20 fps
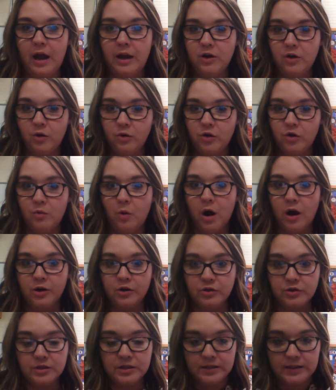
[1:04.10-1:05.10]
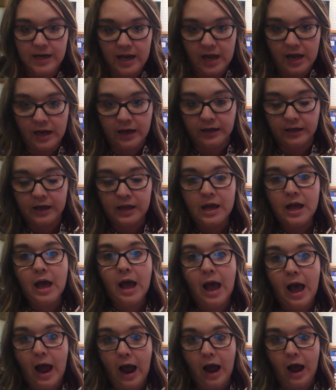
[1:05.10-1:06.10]
know you understand
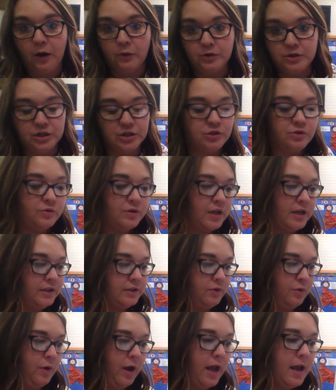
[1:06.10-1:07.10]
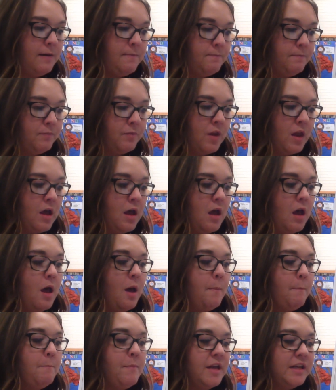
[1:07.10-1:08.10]
how to do this, okay?
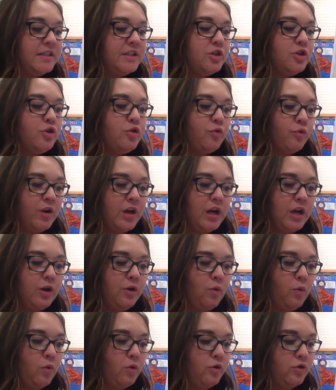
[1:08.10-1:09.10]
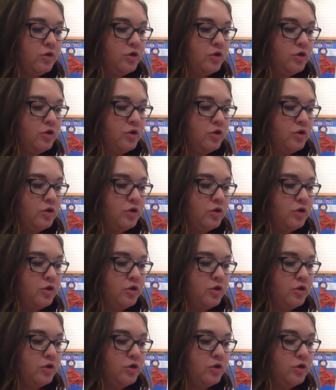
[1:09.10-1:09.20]
Mr. Green orders